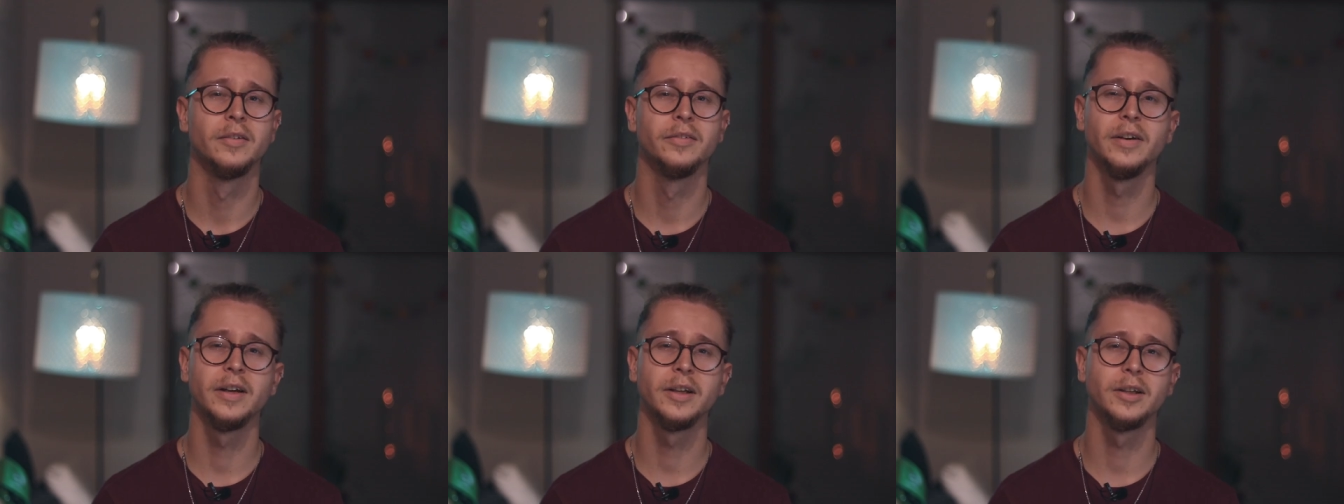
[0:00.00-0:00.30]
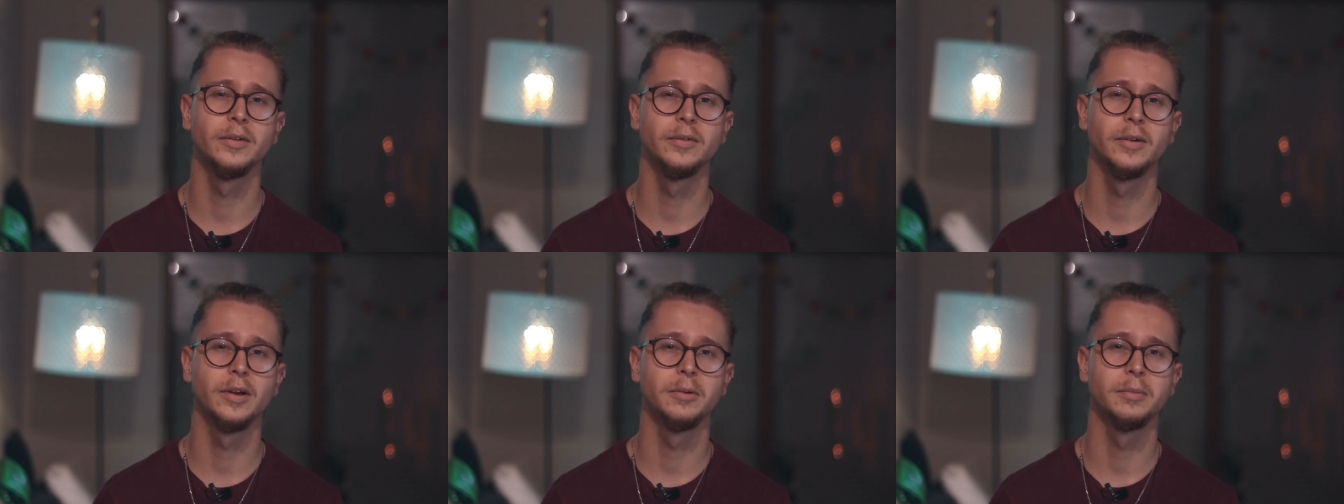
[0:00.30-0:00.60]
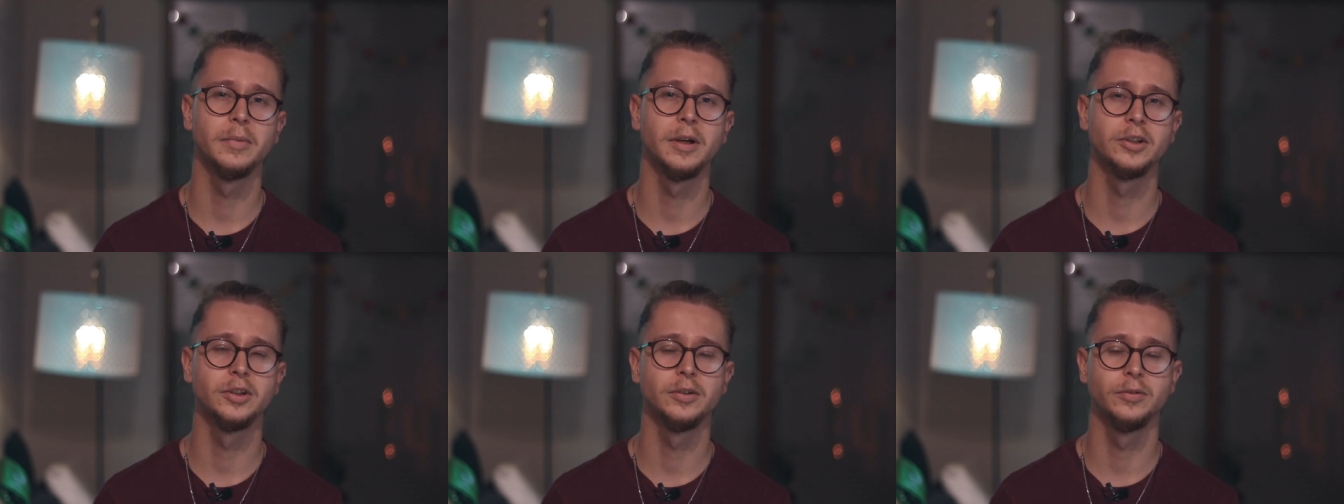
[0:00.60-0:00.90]
Thank you very
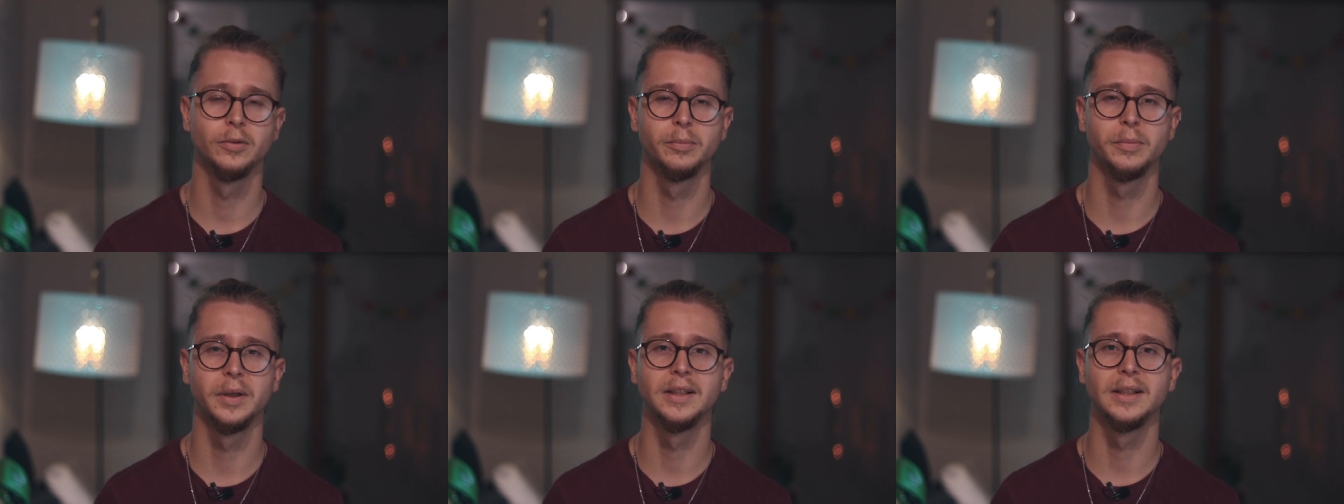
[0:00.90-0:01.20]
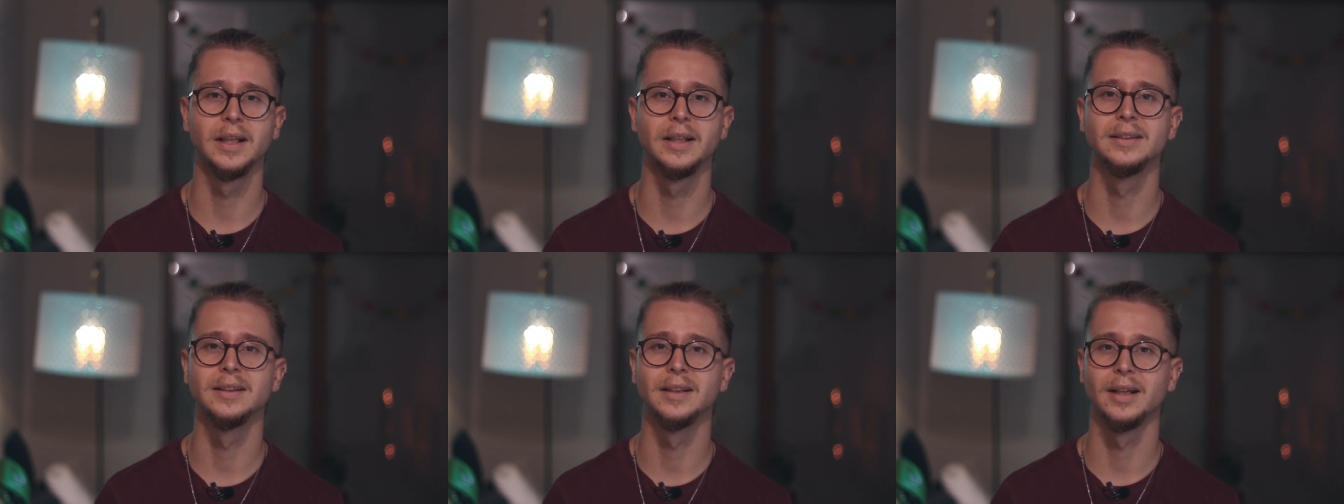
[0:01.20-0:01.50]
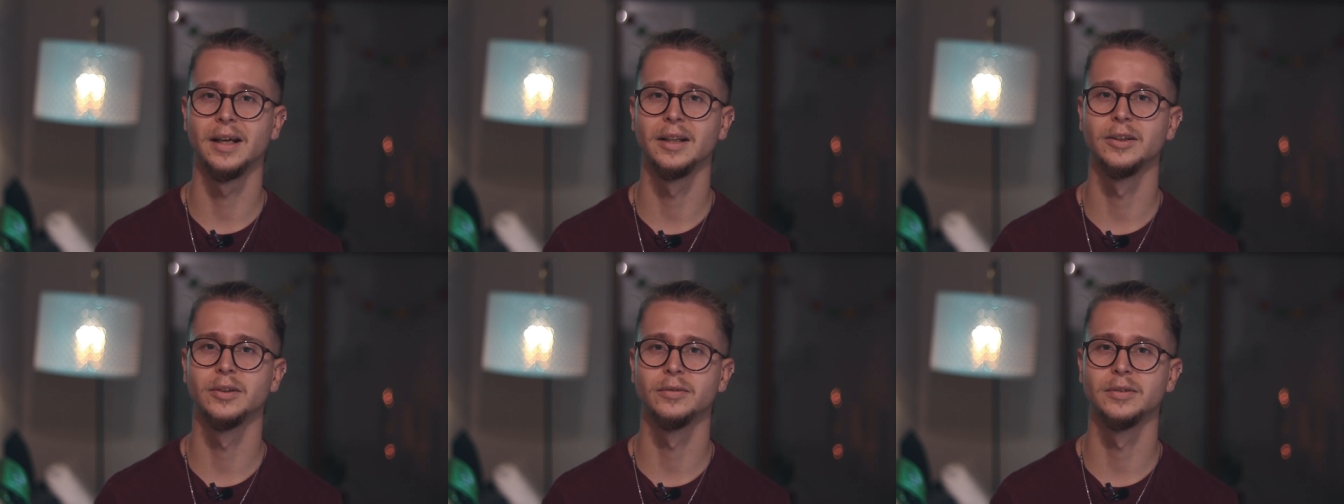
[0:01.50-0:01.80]
much if you made it until
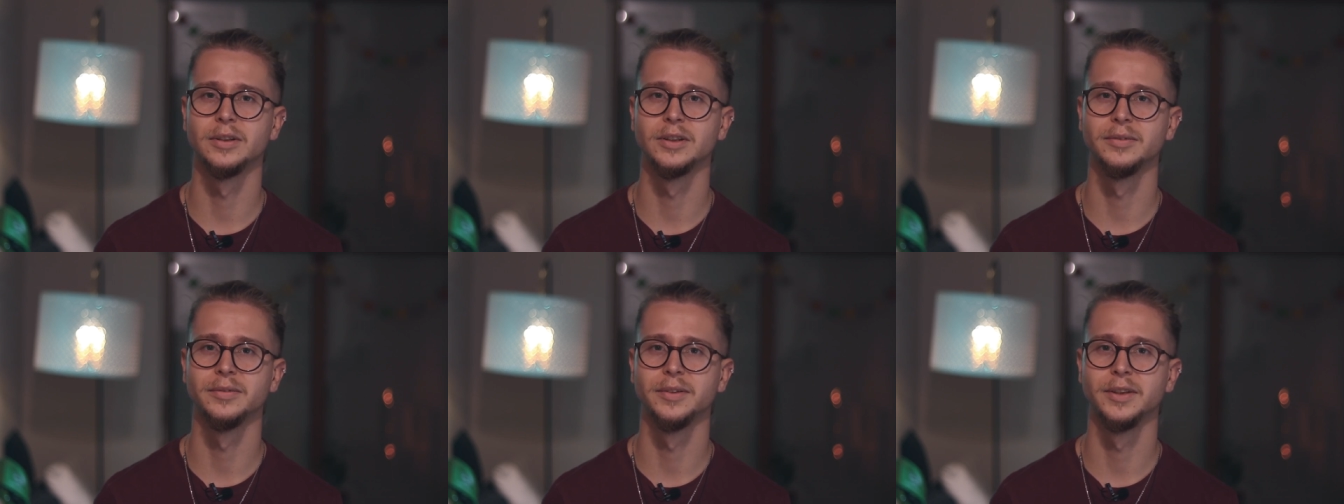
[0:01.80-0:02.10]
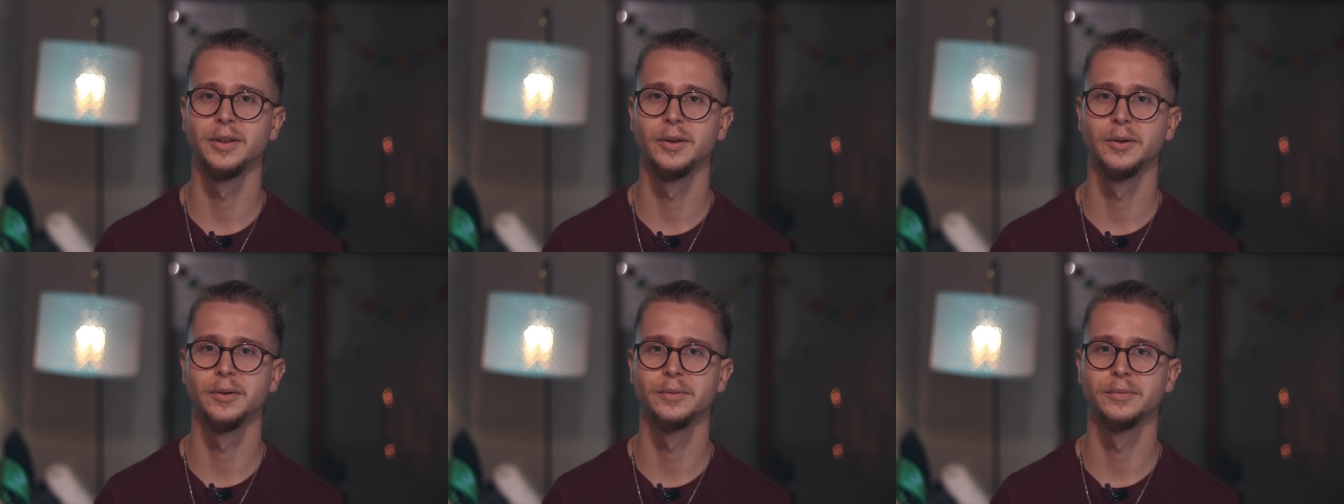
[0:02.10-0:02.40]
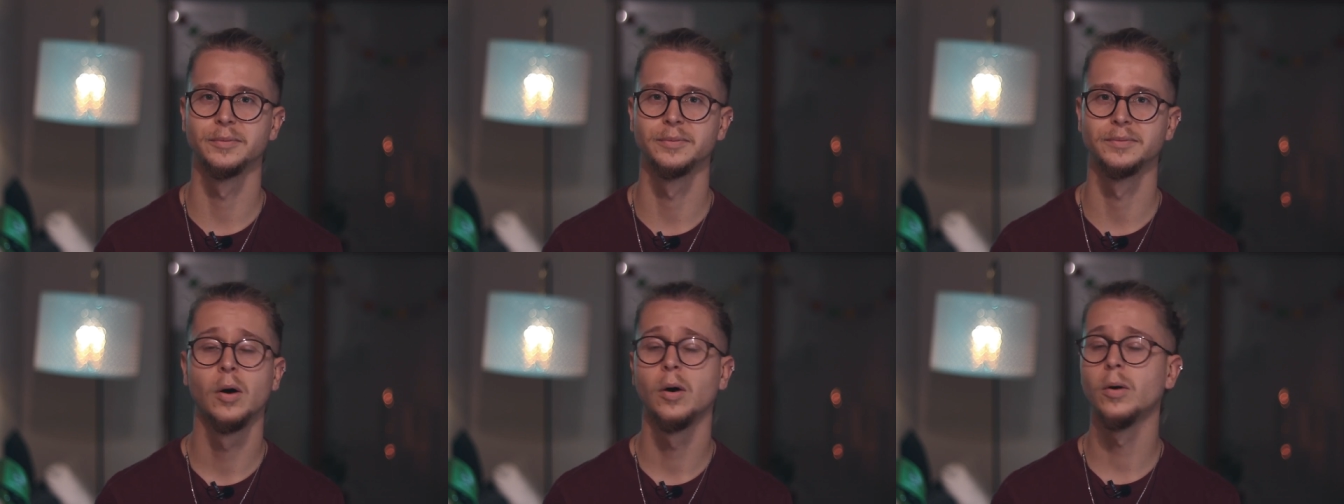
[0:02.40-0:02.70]
end of this video.
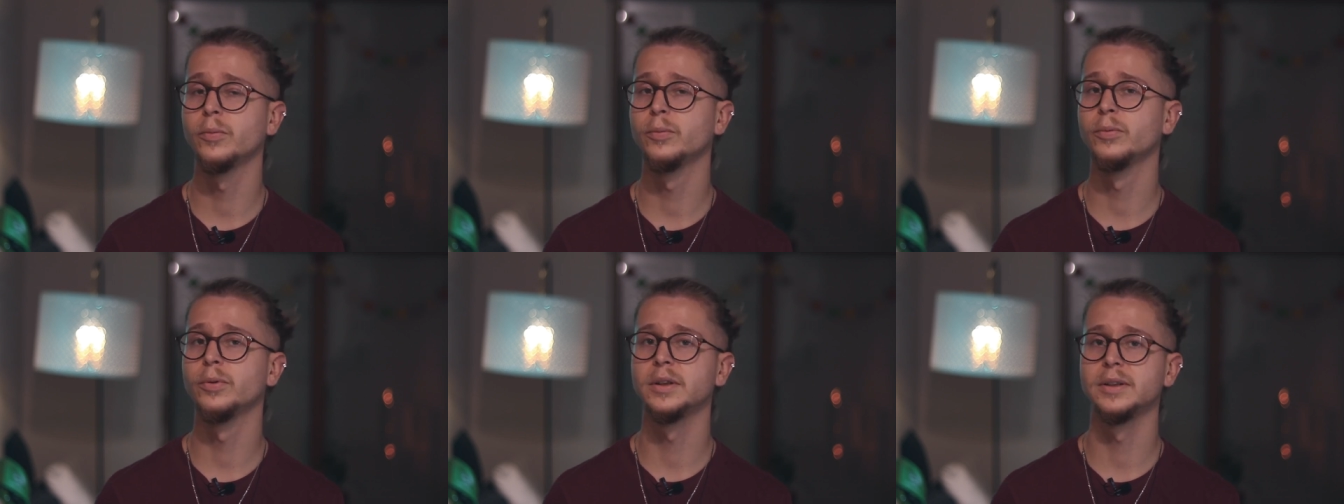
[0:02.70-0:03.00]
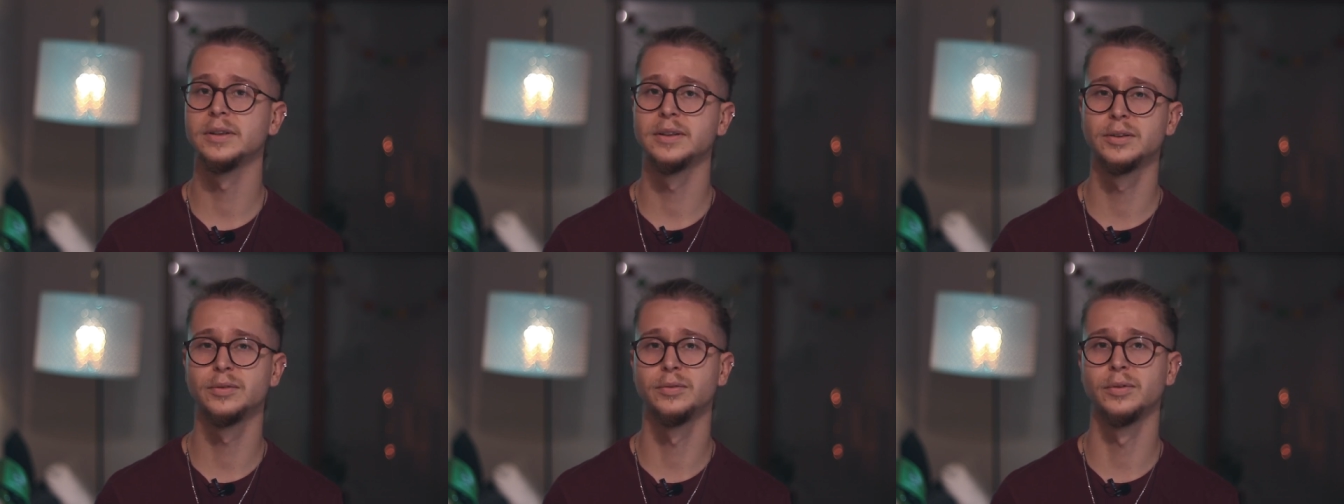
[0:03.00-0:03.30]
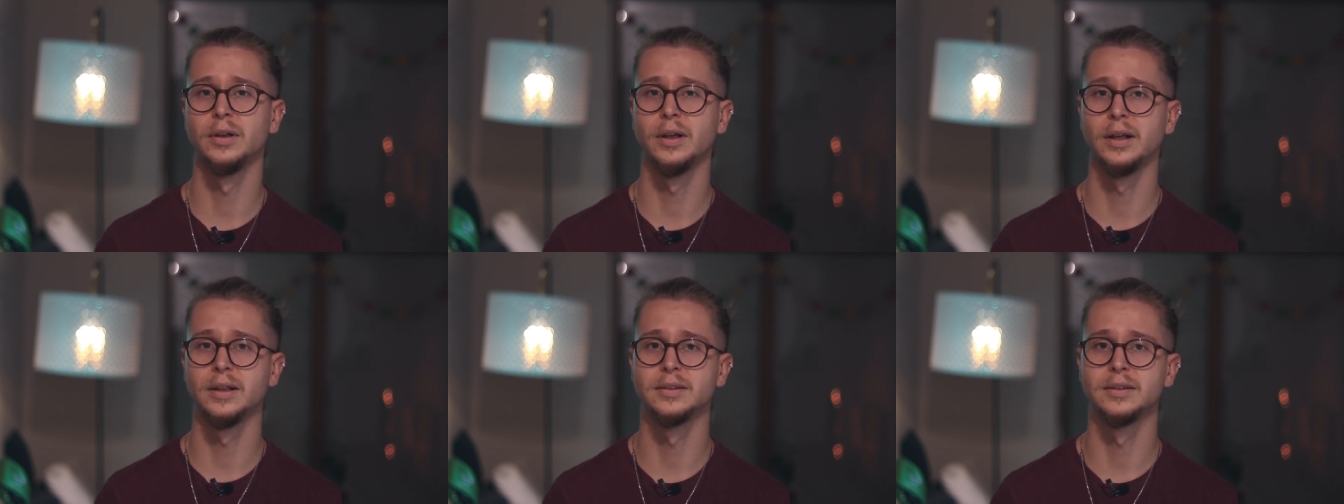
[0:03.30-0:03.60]
Hopefully these
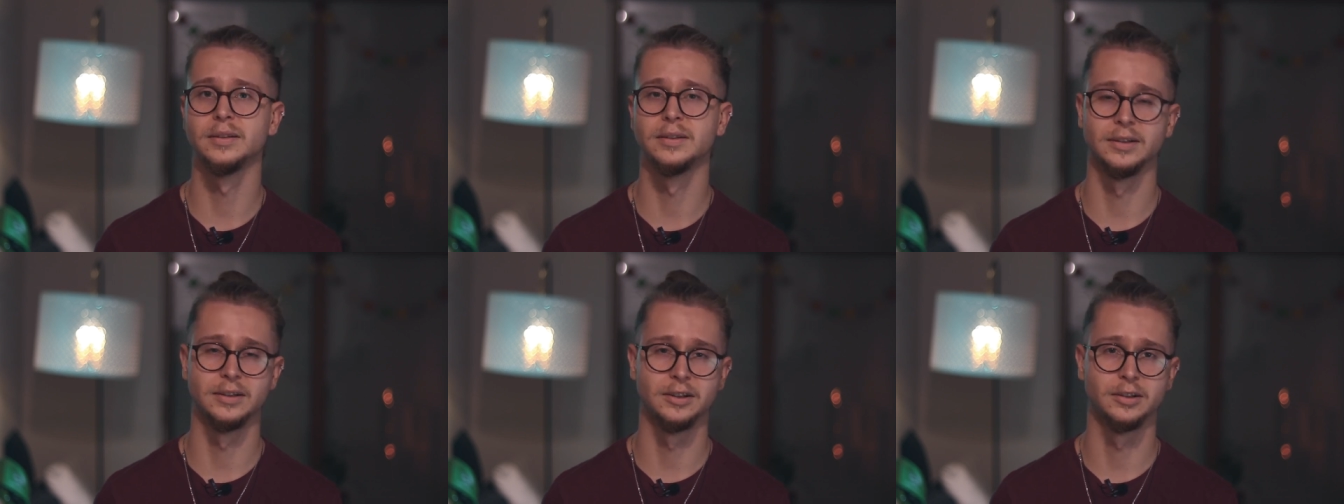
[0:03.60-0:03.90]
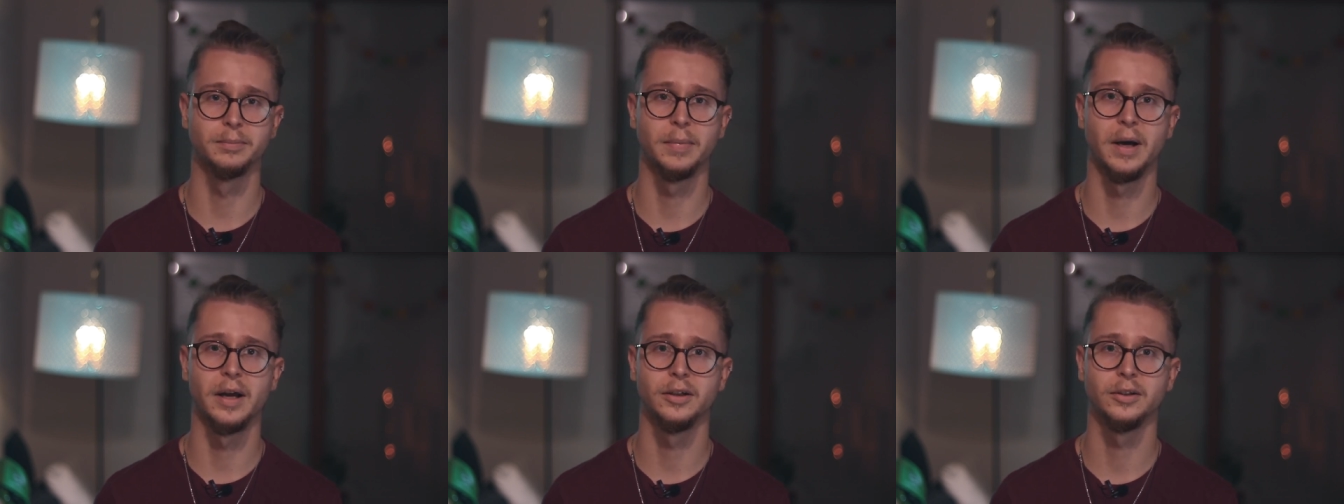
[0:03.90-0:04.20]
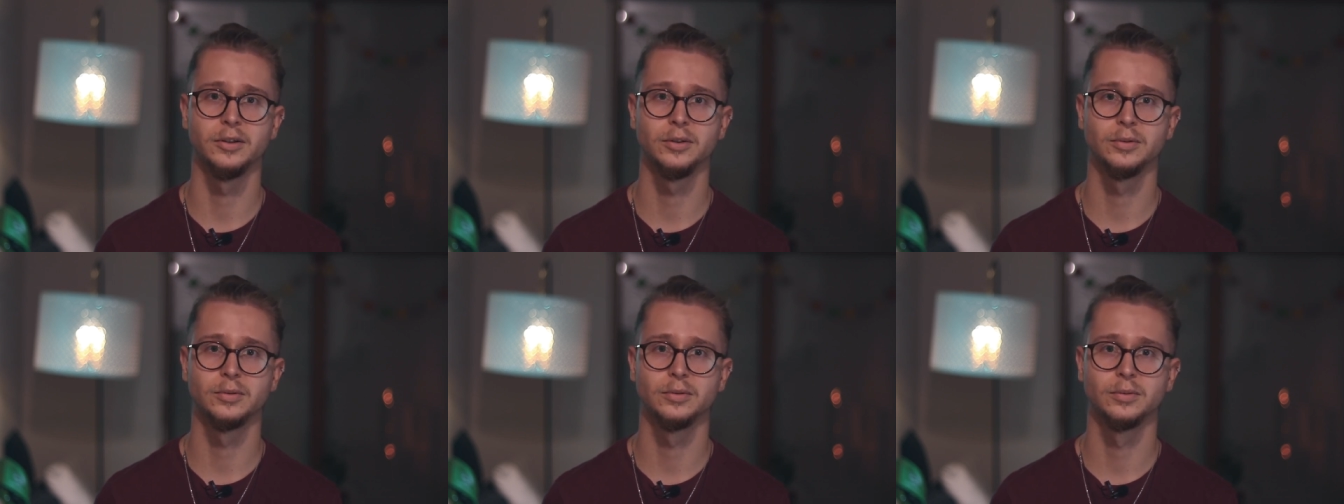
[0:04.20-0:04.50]
three lessons
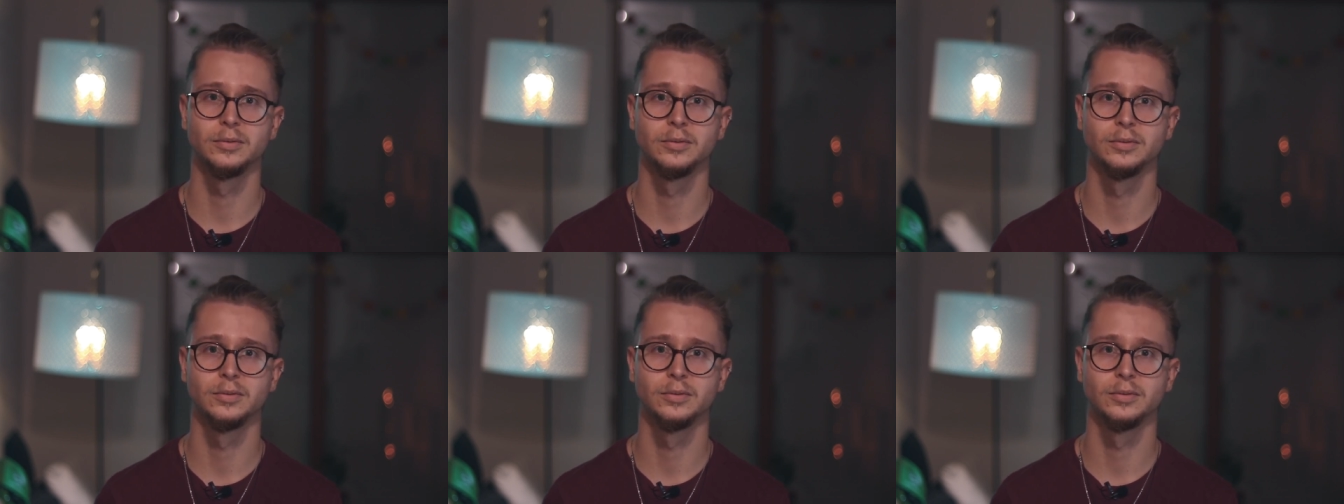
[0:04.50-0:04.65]
inspired you.